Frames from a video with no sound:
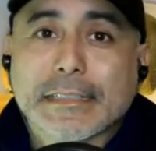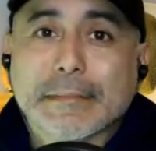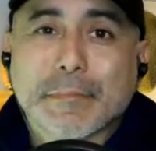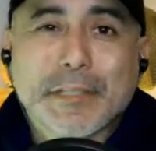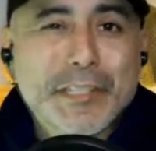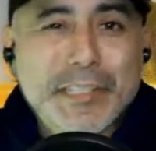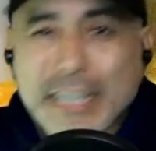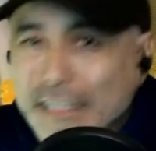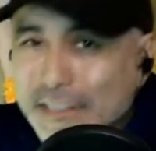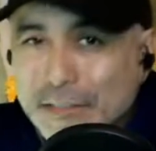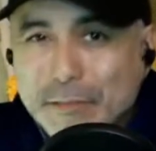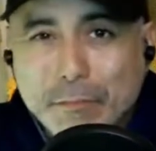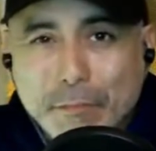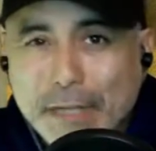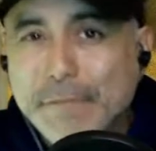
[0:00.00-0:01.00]
But you can't
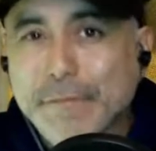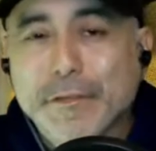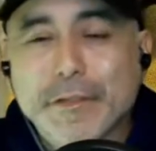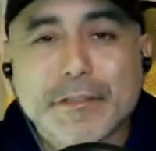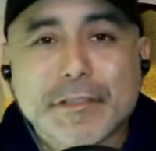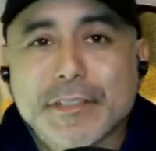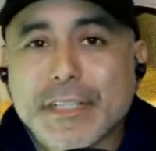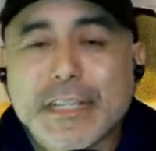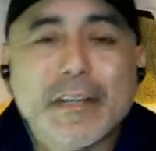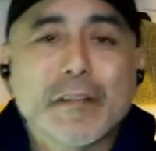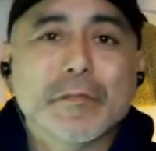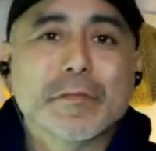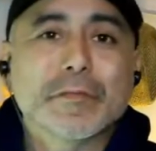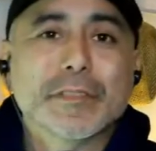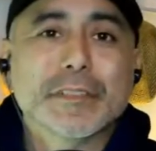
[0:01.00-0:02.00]
just write for
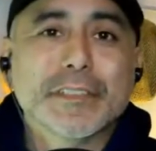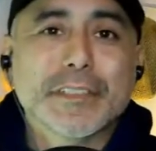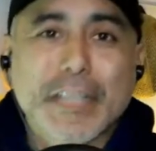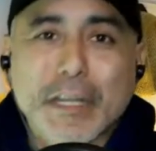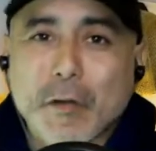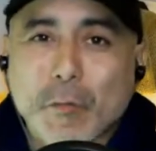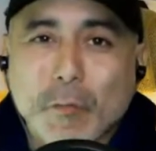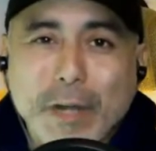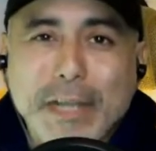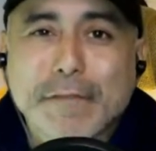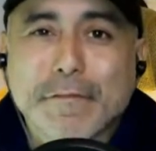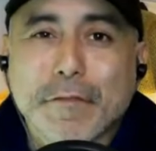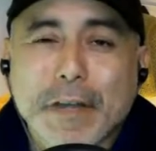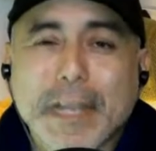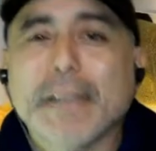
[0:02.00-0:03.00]
yourself. You got to write
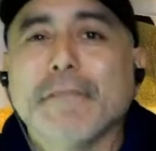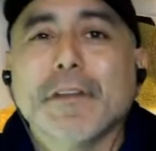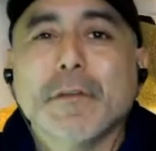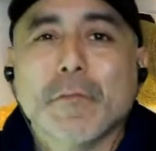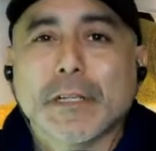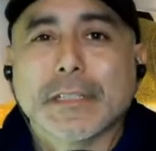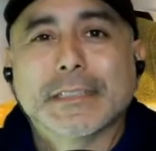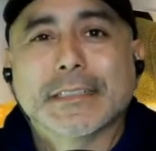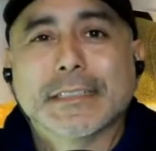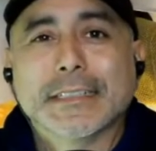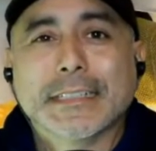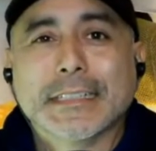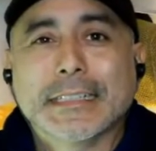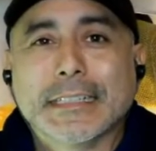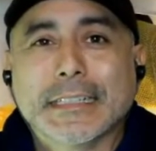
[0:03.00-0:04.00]
for everyone.
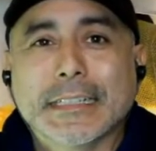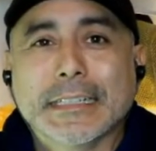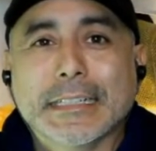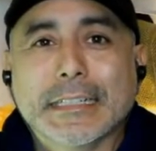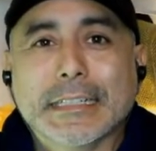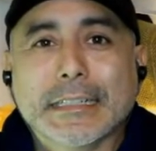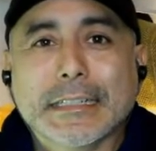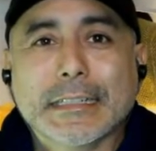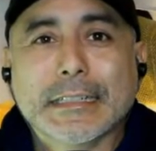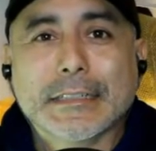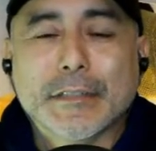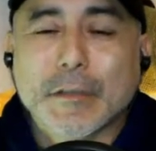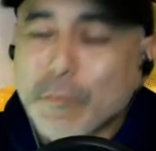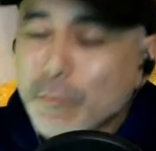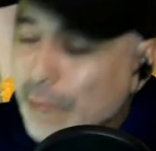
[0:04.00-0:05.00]

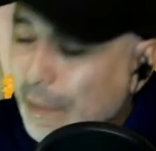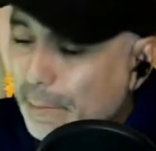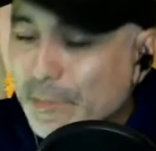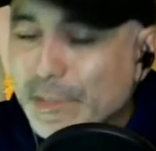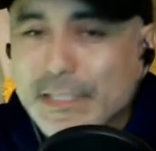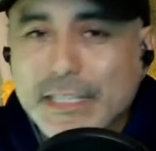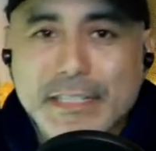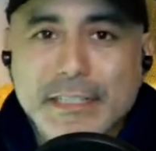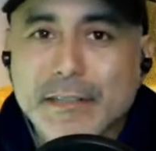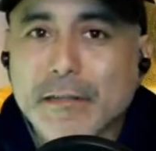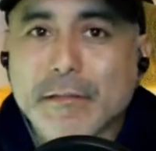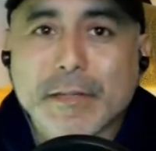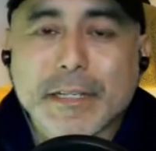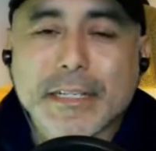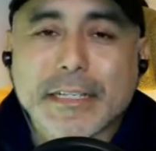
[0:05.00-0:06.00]
You're represented
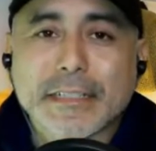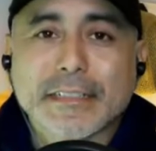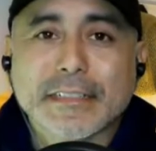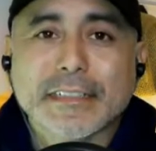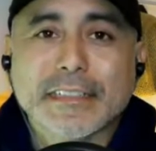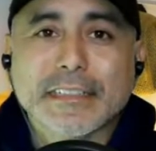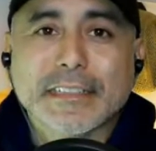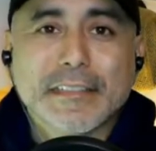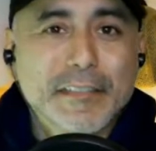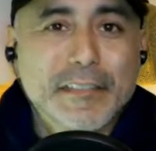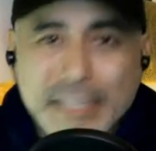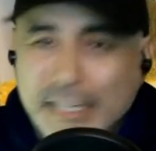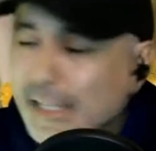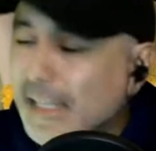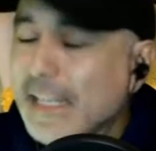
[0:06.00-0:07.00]
already. You're
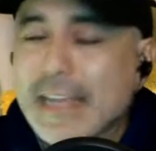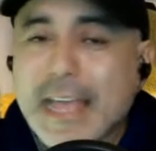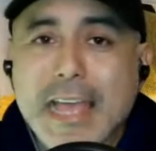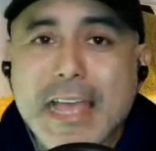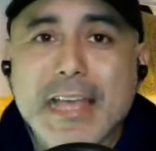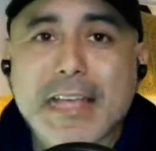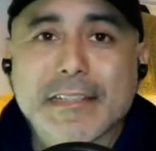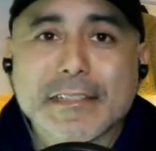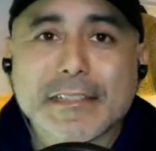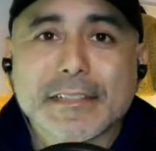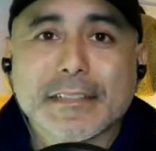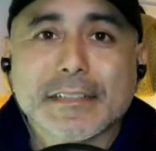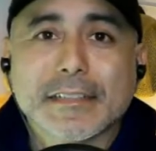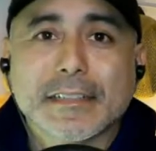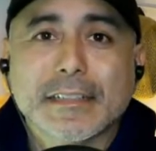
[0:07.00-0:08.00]
kicking ass.
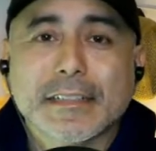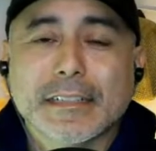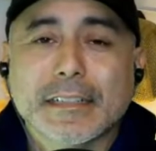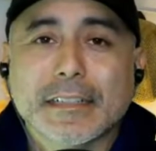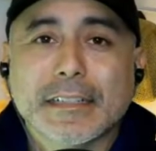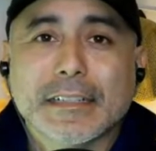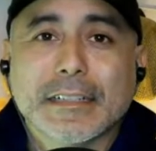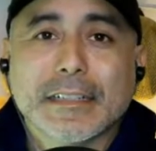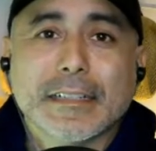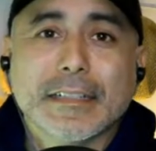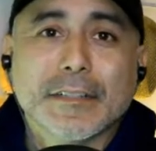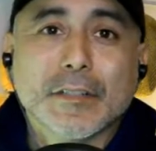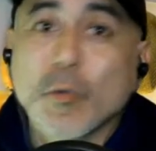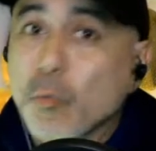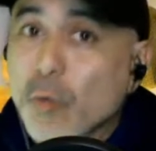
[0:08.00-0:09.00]

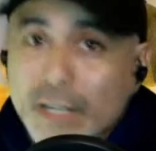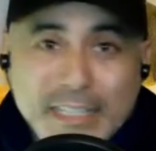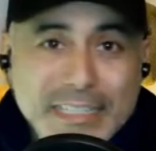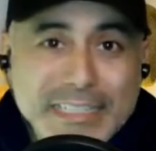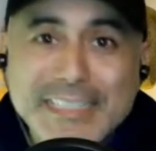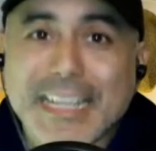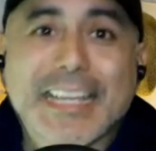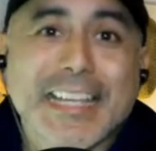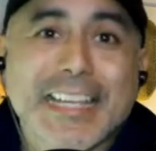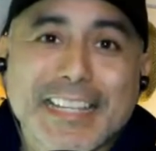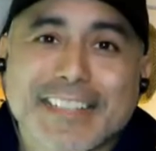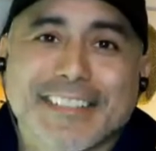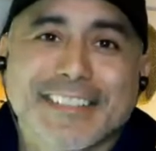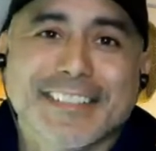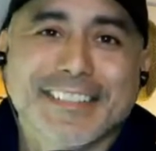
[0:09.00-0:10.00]
You're 1 in 10.